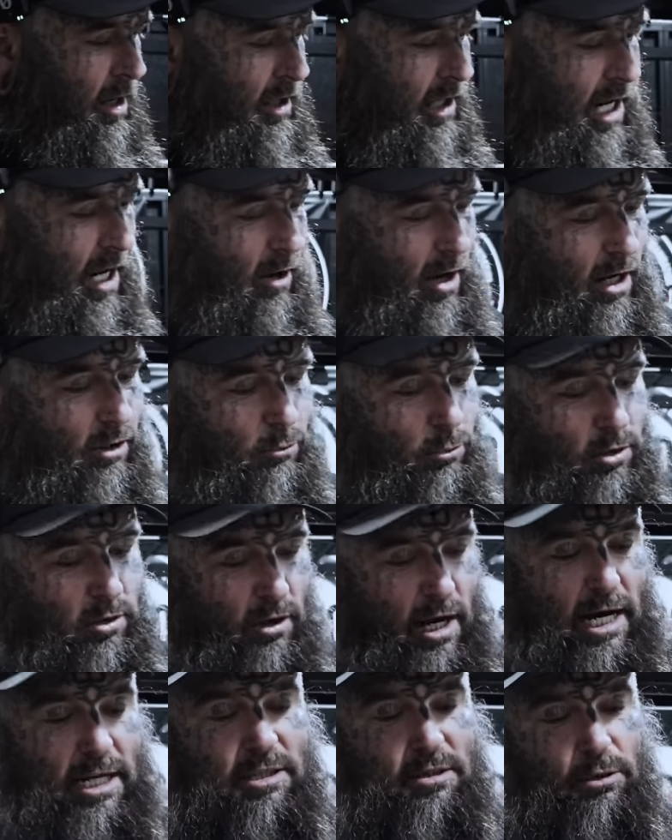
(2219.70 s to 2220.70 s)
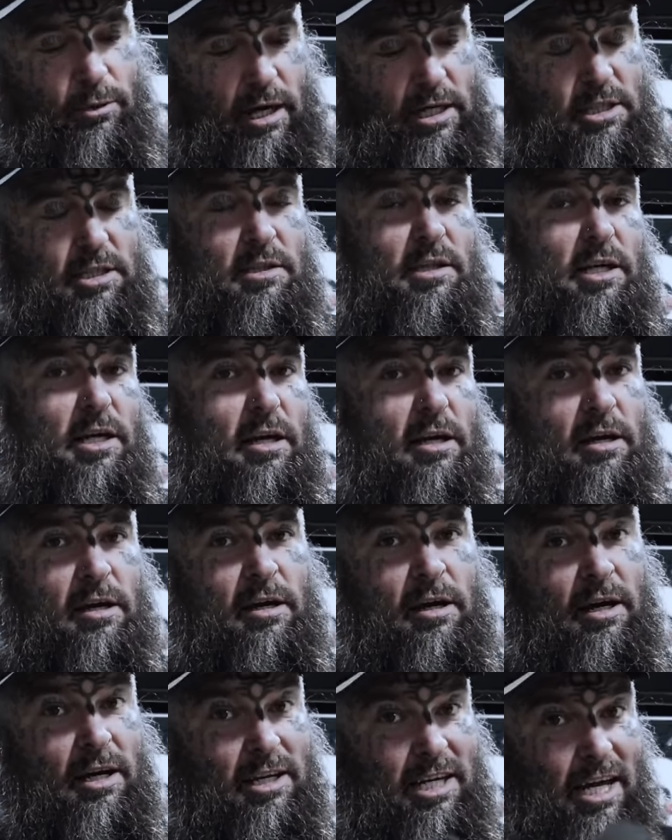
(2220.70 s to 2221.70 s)
Now I would like to actually
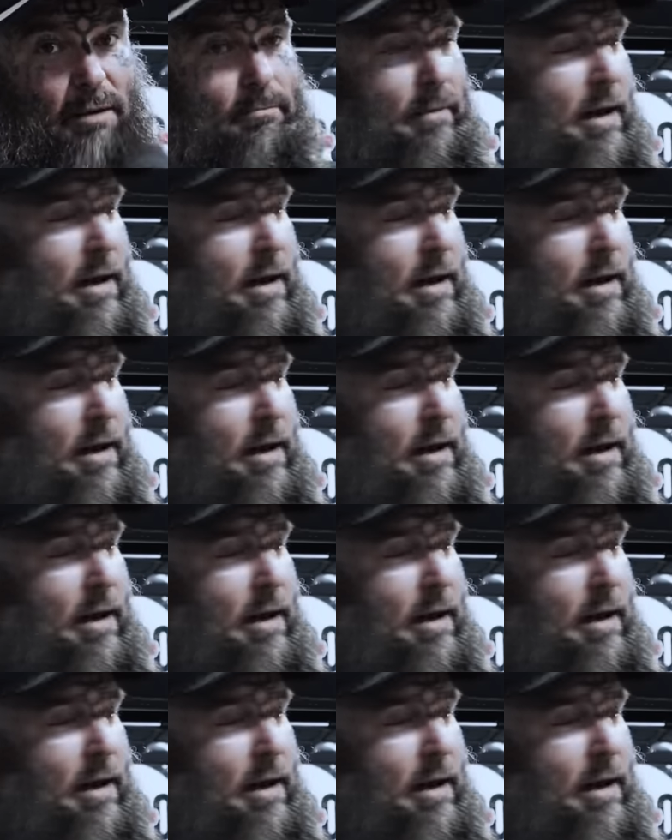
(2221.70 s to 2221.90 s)
keep